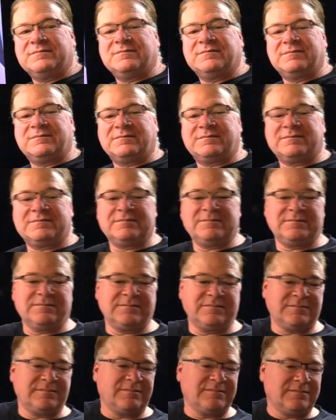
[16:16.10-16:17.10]
What's a
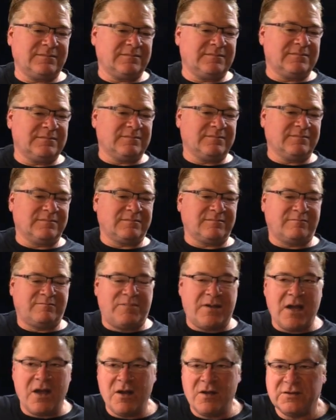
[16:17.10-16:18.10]
Putin?
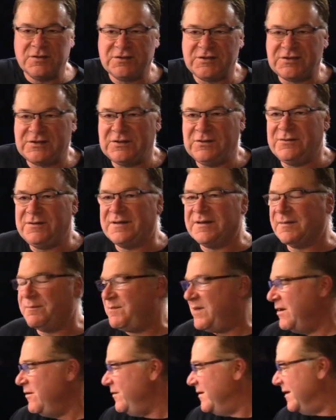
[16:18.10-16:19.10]
Shooting the
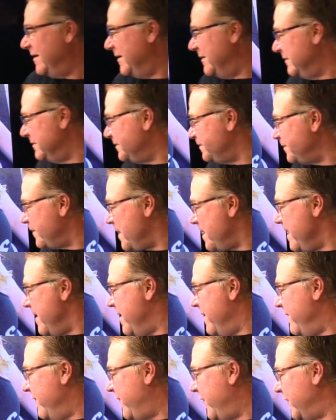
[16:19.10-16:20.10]
Putin.
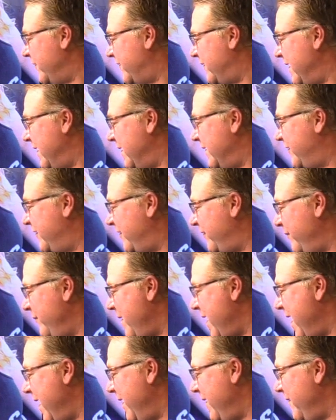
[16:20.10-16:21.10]
First in a
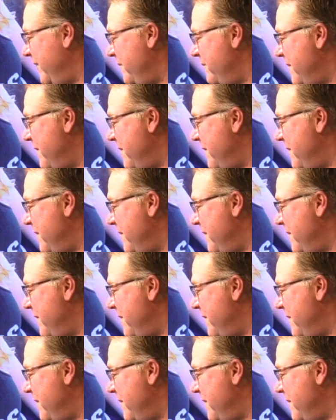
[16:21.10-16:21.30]
smile,